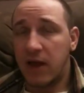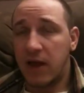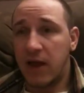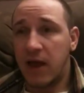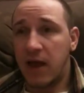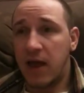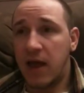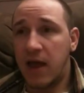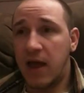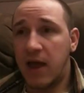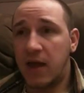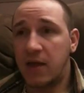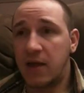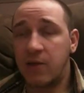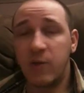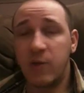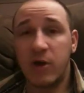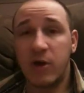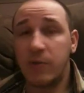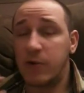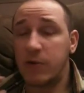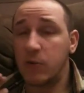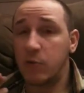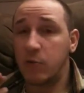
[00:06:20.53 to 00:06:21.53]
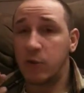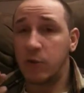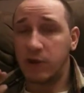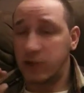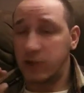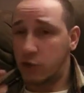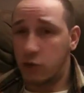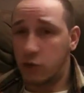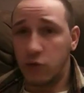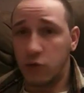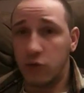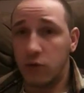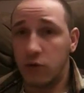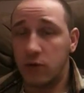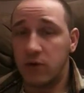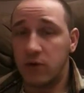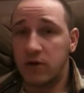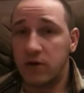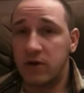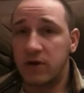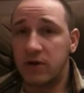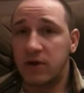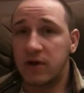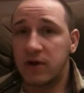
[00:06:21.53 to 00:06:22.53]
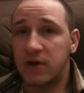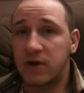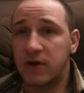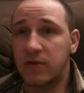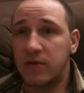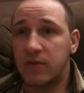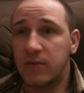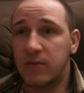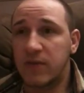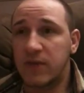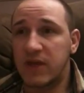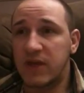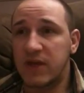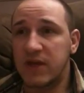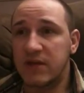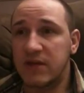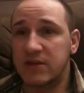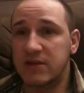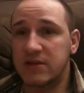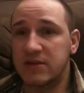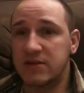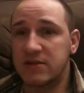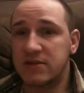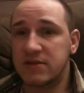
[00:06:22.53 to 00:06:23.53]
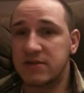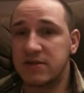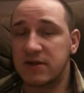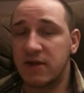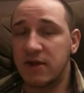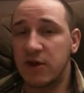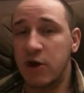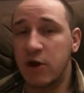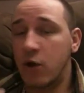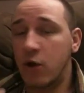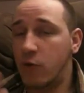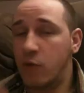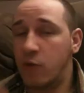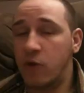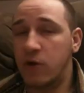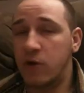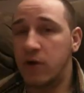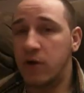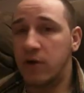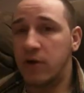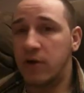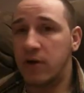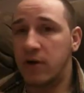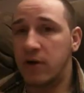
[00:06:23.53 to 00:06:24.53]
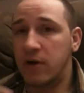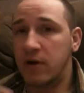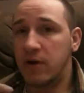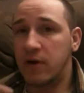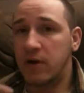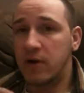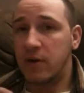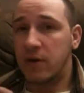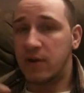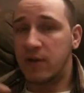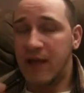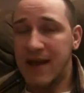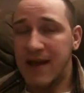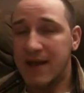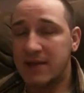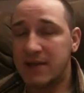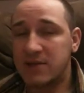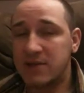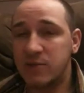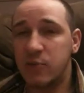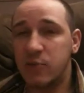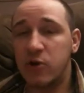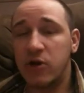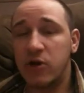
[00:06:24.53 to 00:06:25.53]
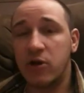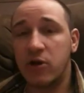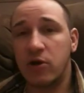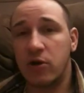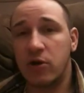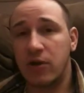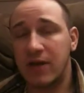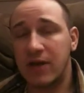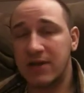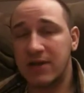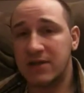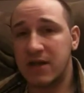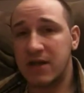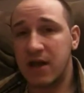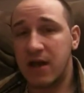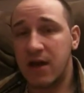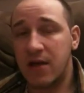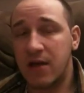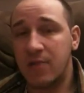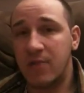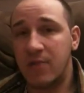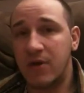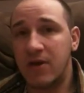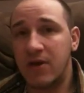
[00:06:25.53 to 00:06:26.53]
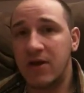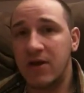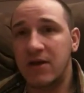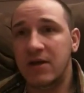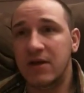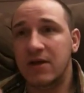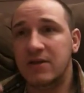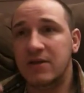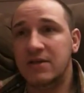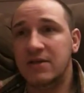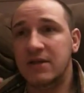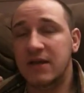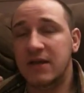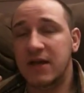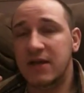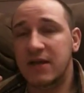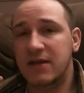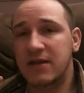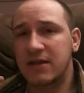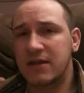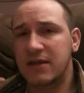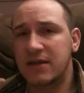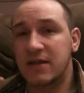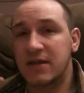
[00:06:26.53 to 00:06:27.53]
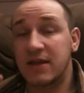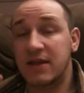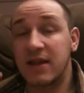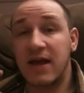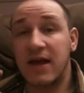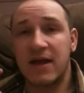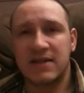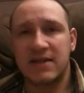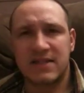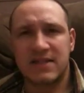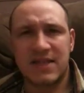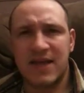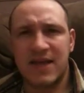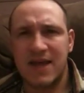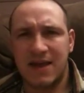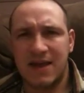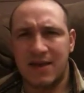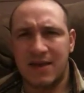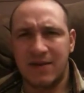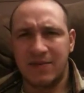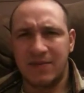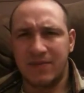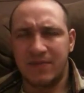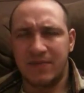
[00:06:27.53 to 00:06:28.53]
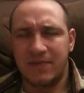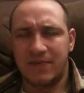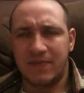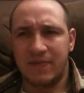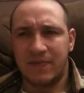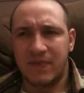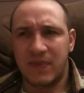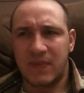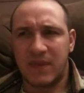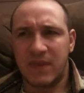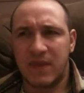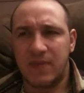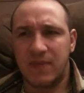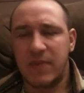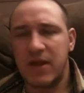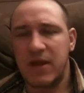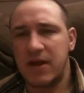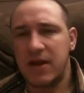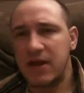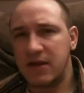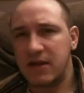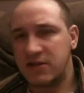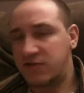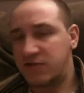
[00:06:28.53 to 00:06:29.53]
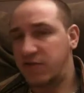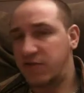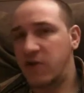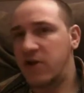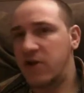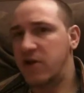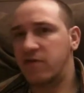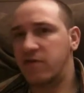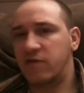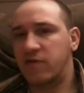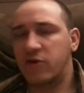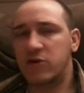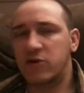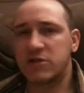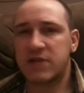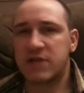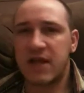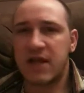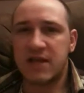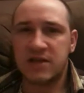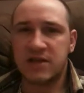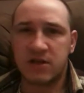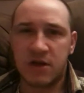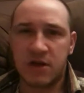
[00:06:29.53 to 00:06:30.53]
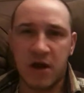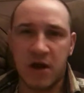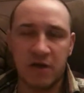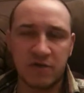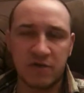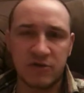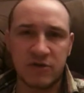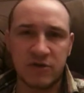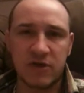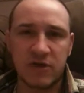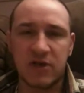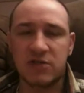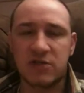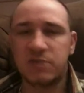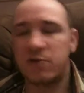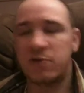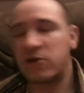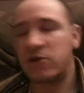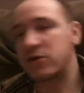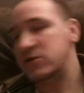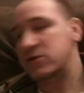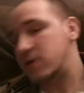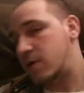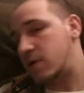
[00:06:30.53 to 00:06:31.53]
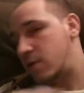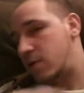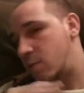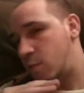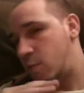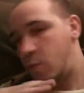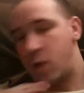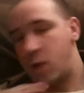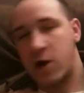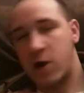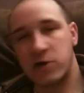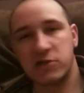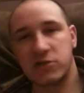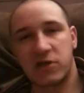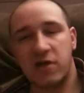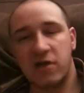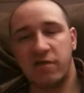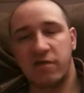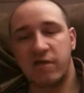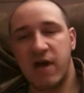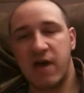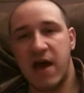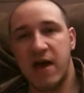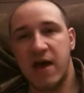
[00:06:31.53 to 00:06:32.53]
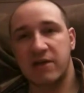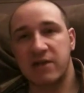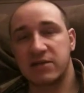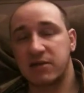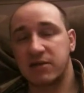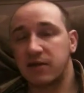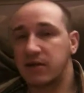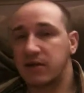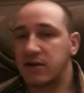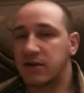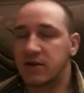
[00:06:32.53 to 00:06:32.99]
and he better be really cool, because no one likes putting in all that time to get a skin. I mean, it's fun at first. It has a novelty experience. Wears off fast.